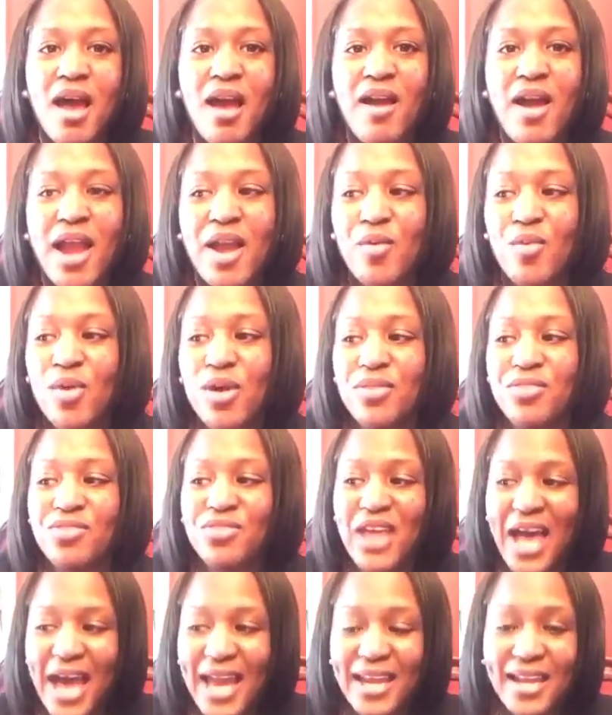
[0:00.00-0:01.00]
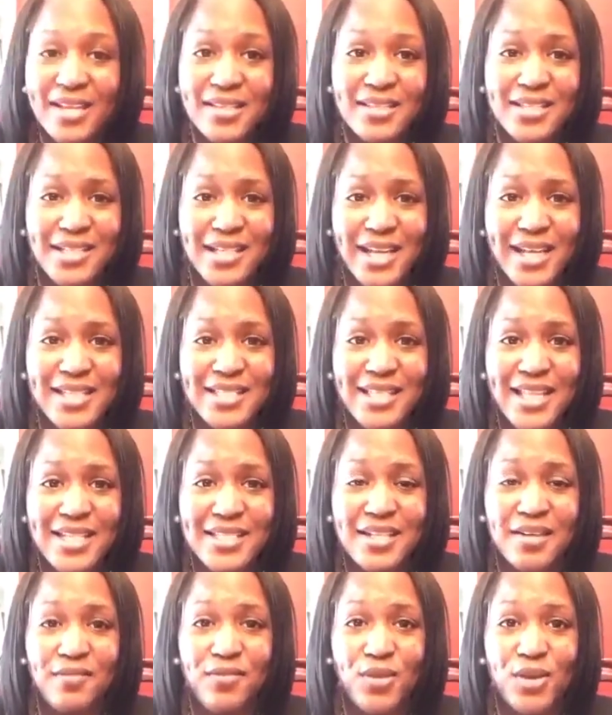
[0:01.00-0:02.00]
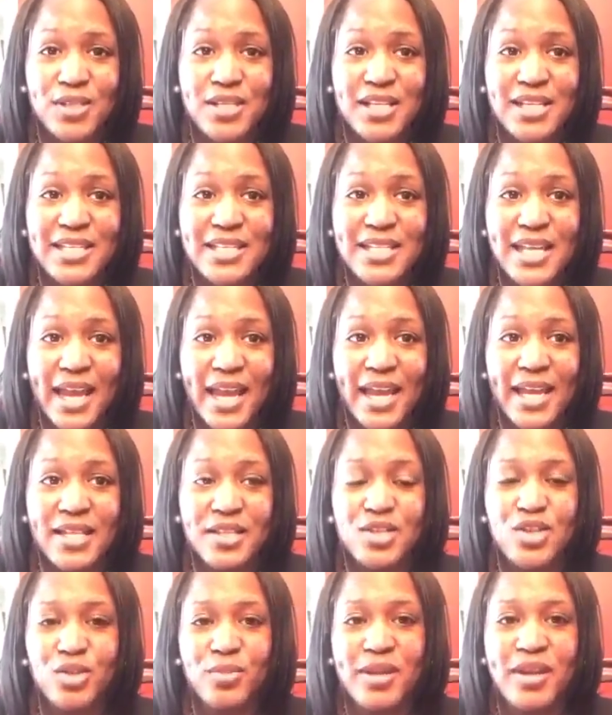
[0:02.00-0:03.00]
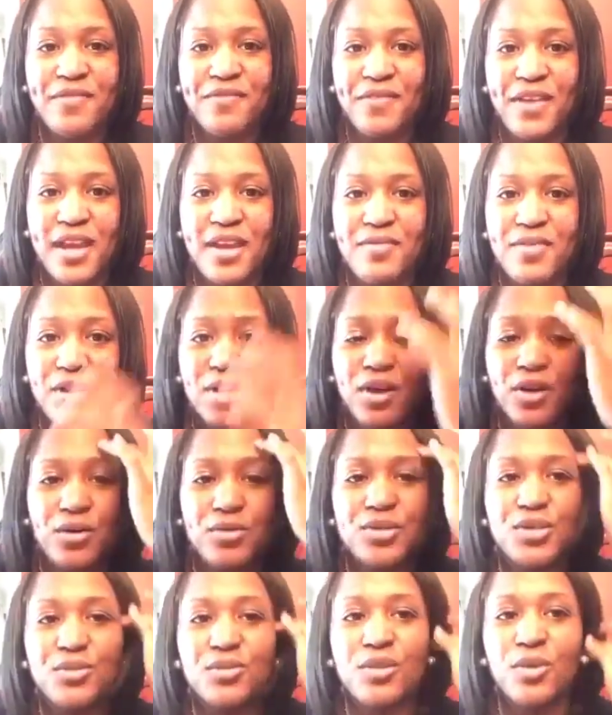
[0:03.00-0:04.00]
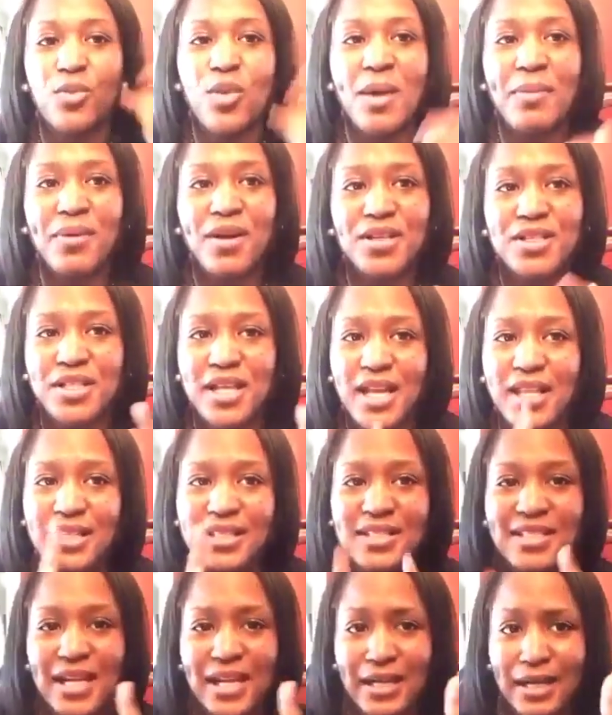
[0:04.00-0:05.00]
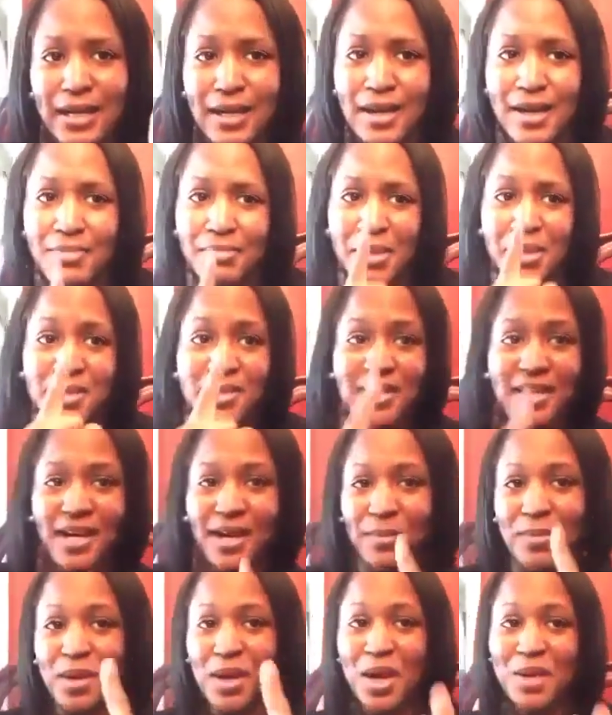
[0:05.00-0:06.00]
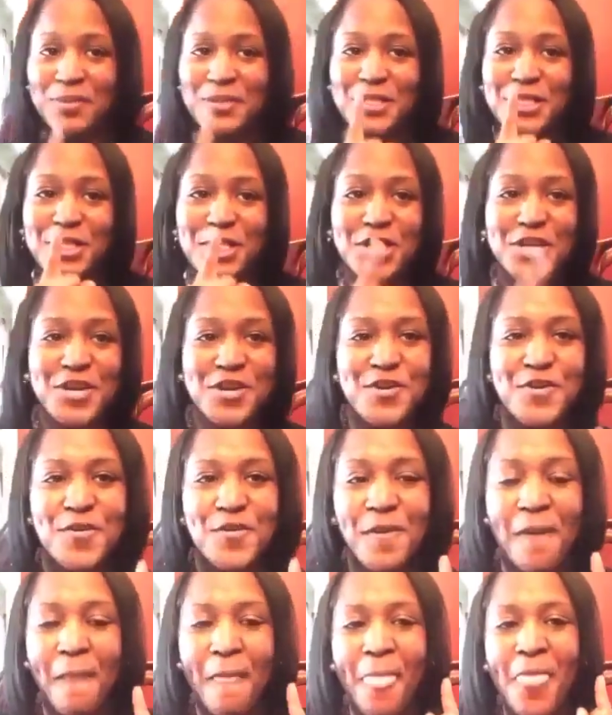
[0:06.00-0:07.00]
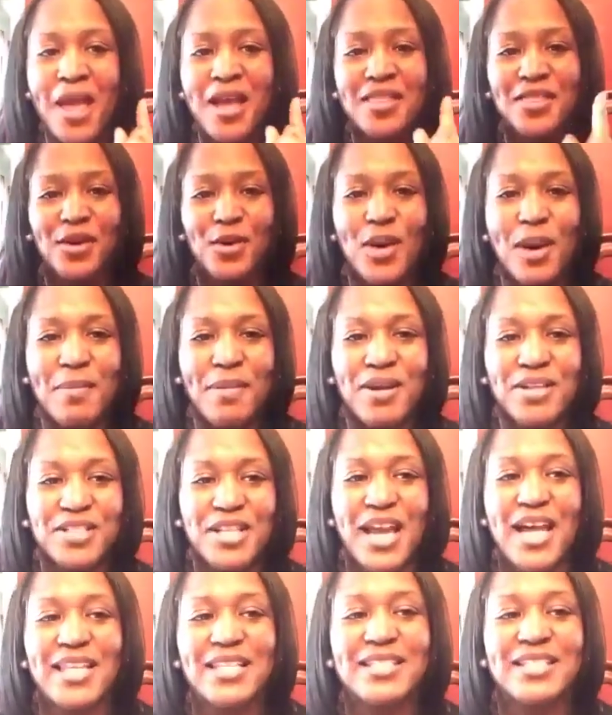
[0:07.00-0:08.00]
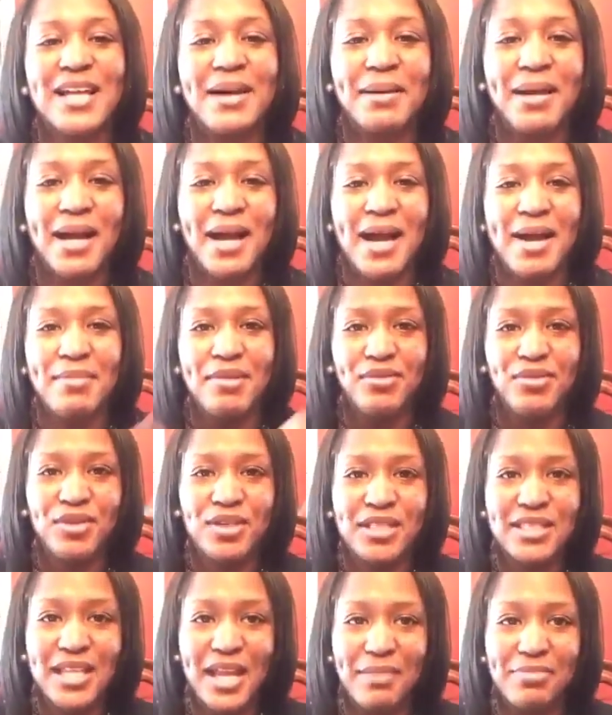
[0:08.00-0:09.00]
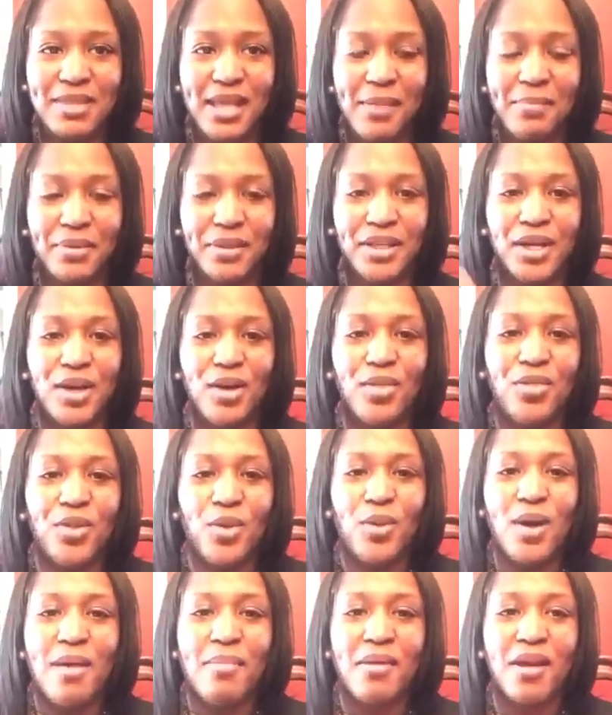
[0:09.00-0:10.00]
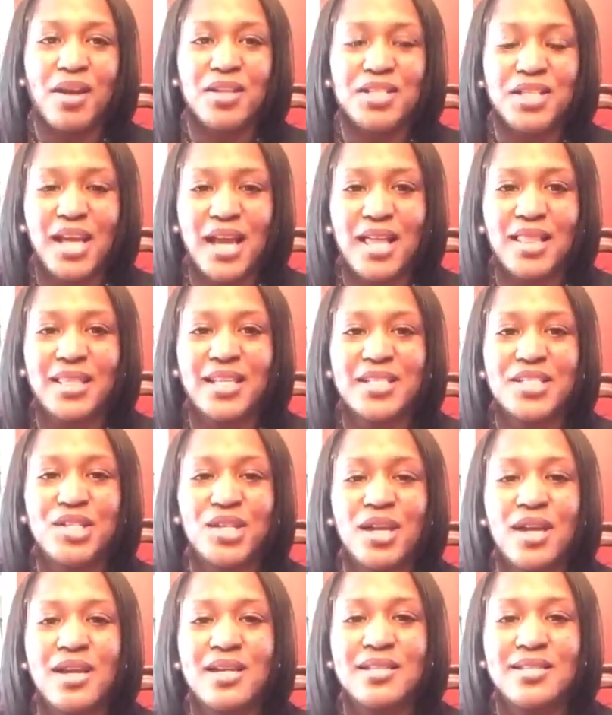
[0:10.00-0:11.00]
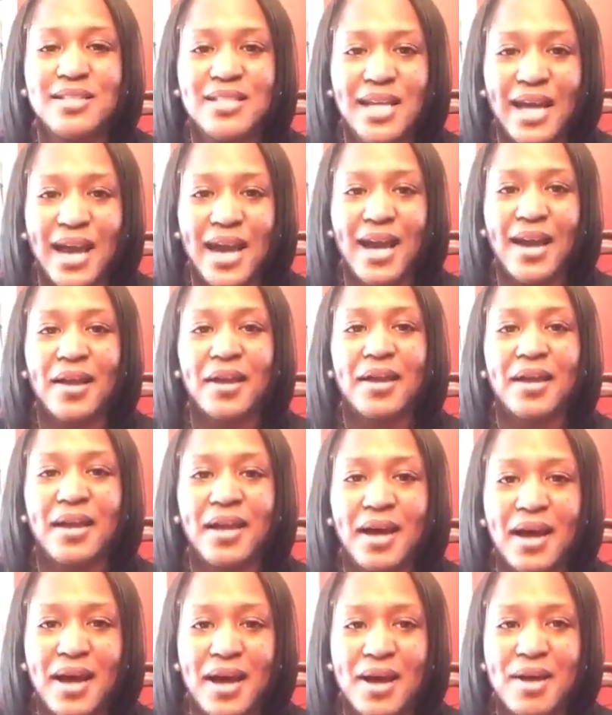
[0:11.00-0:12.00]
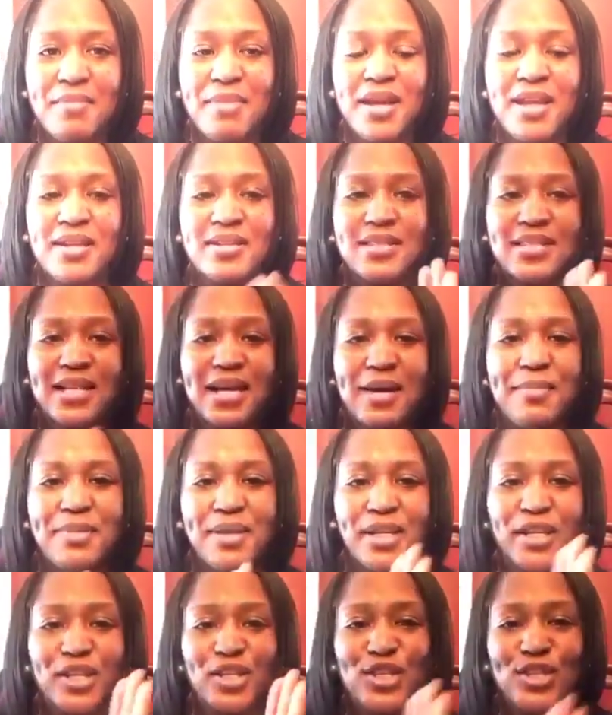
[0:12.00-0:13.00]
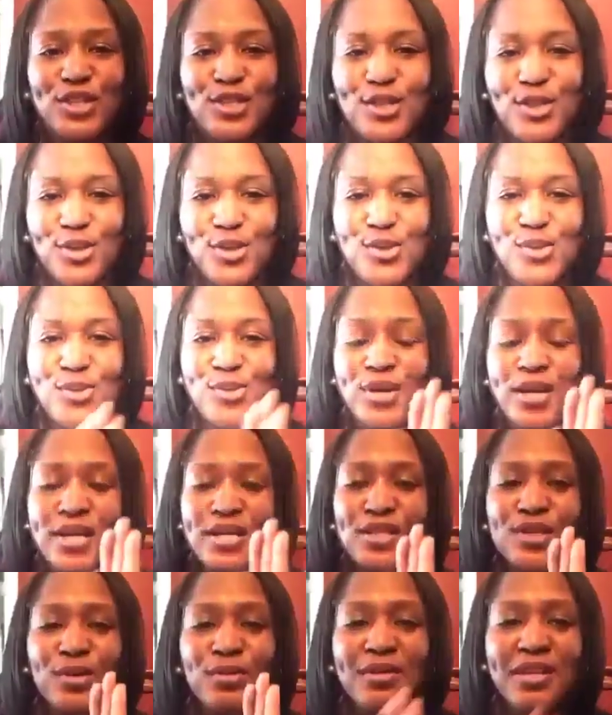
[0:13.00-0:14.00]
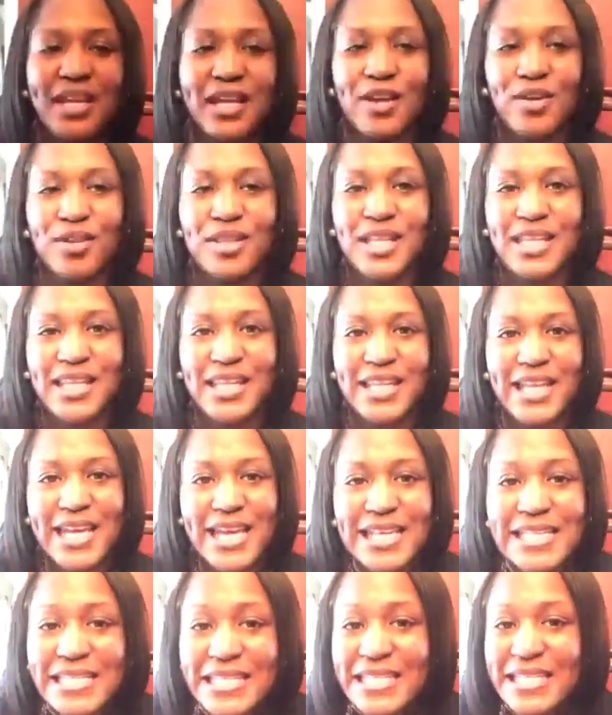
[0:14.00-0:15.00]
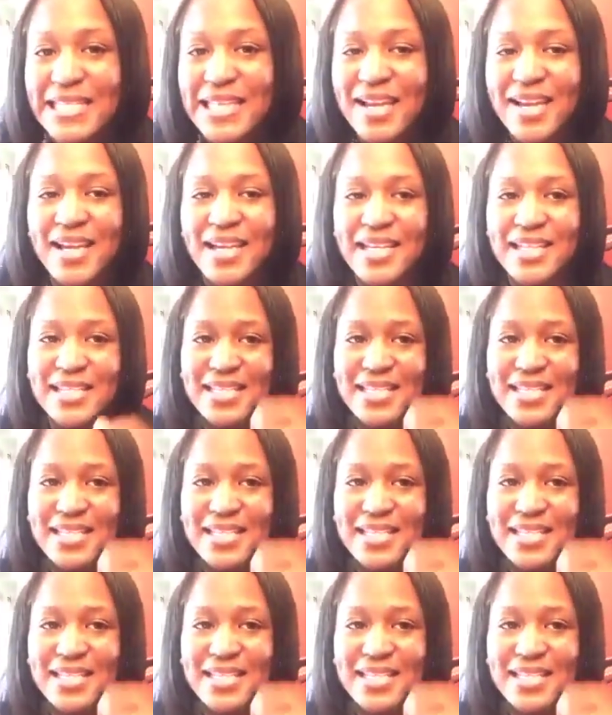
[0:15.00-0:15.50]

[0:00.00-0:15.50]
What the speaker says: All right. Well, that is today's lesson for today. Do me a favor. Go to thewebinarchallenge.com. It's coming up soon. Thewebinarchallenge.com. If you can type that below. Thewebinarchallenge.com. It is coming soon. So get on the list.